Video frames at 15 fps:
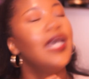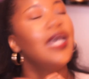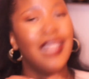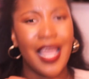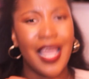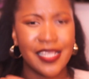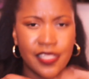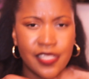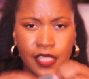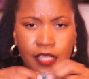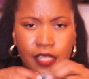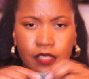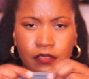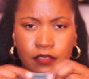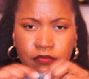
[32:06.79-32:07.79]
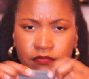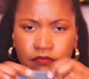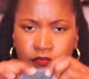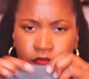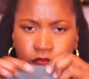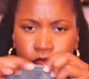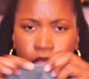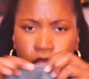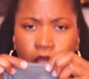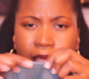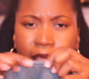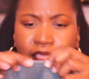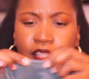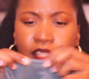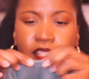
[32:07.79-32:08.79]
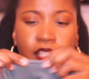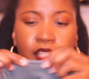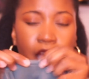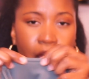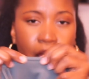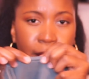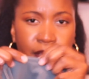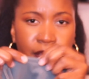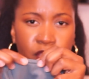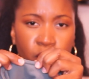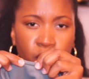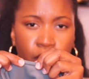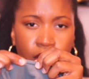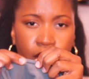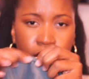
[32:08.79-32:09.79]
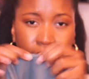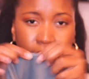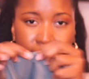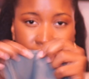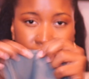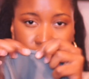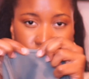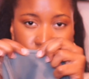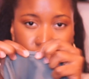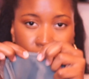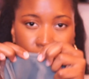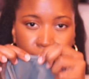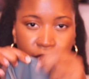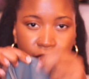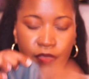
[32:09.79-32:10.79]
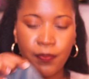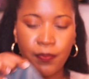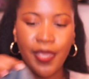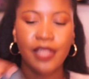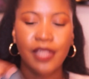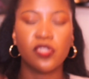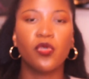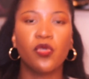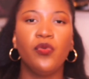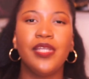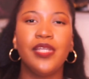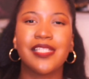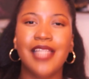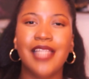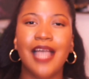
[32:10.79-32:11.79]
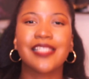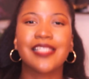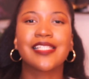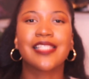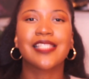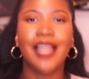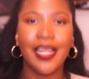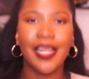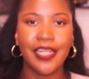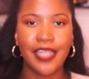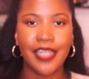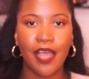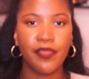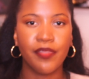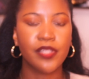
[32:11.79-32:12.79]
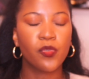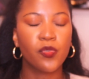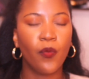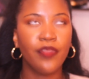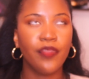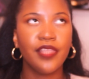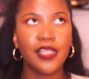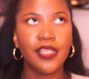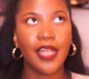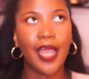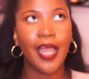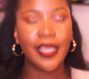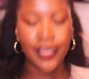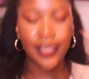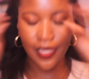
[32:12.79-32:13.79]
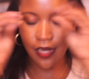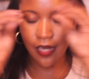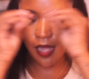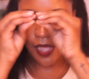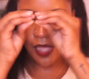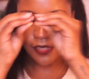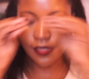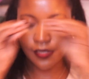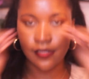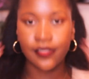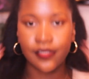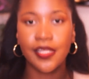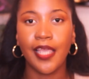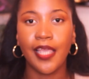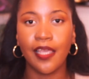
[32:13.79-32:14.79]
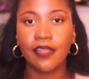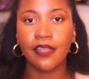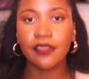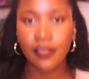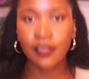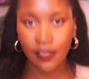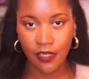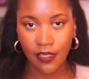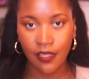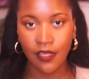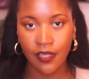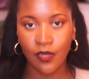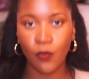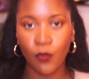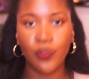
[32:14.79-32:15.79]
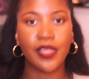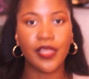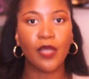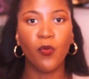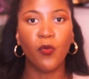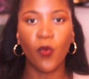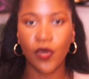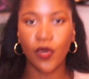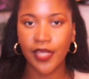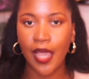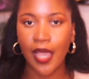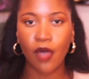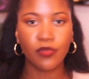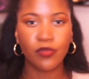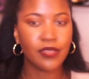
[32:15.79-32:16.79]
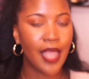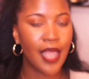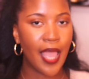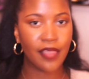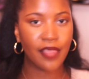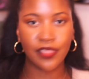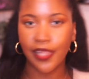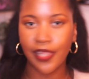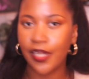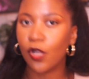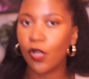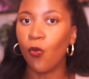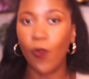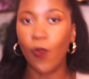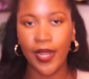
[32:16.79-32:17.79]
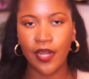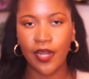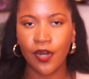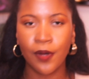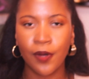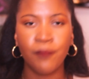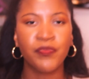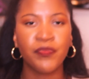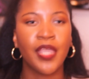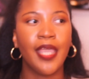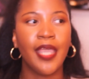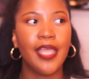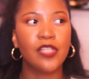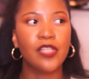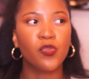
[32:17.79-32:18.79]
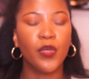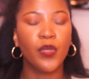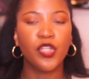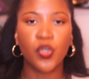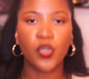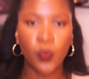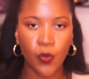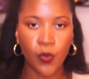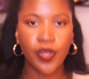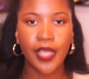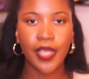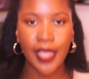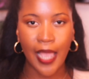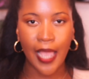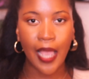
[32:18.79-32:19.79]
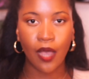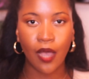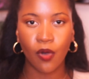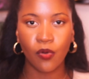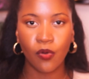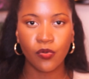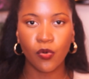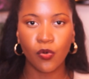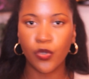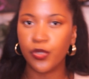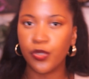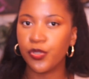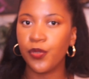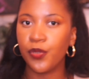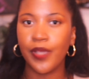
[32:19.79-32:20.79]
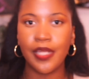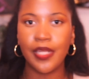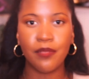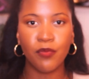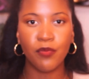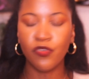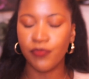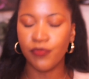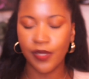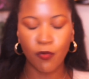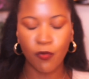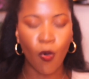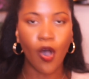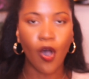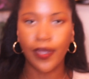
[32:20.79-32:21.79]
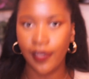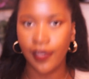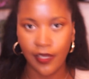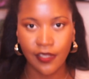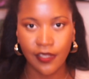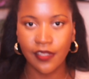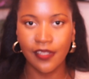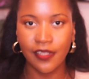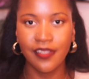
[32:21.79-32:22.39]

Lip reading: elastic at the top as well, like at the top of the pants, so it's not sliding down. That's one thing that I cannot stand with like workout athletic wear, is when you're working out or you're doing any movement, walking,